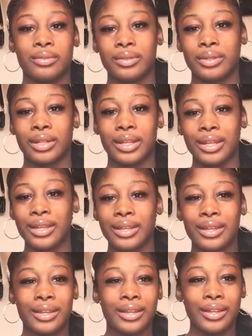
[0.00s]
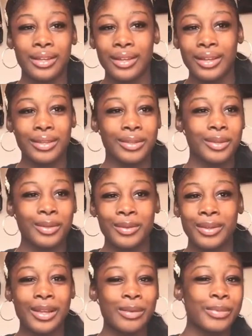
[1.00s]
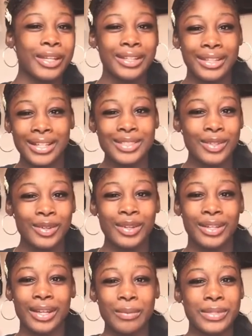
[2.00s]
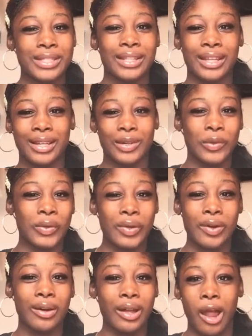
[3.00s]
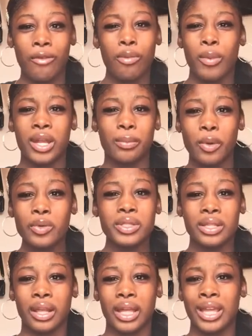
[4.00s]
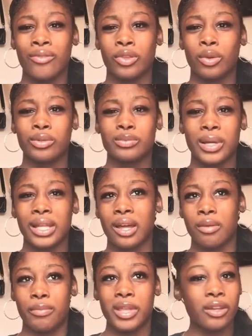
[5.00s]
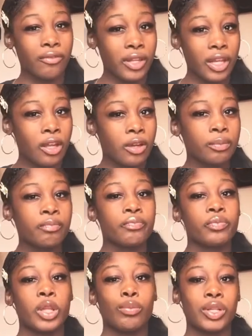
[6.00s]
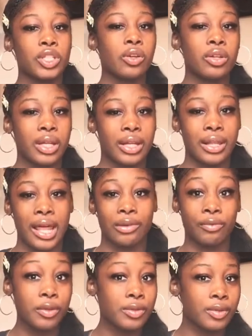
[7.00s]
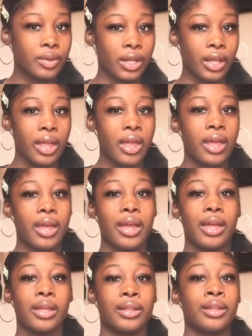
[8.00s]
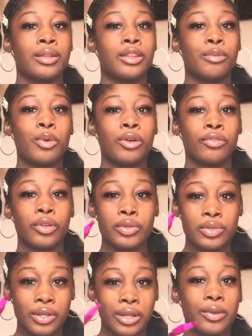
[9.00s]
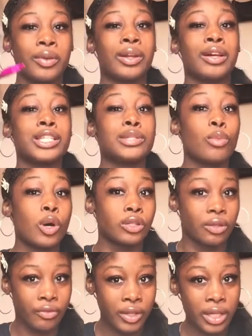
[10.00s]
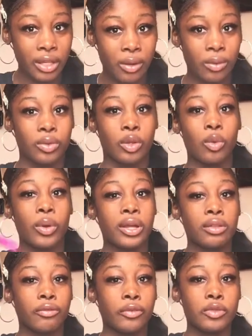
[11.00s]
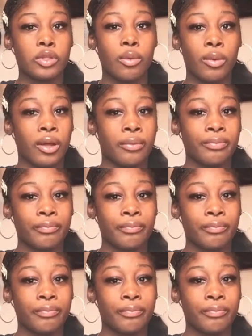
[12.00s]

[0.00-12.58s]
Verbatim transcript: the Kiki, Do You Love Me, that song, and it was like in a little car. Everybody posted that, even though it's probably like a minute video, but you're gonna get a lot of views on it. And the more views you get on a smaller video, the quicker the views go up.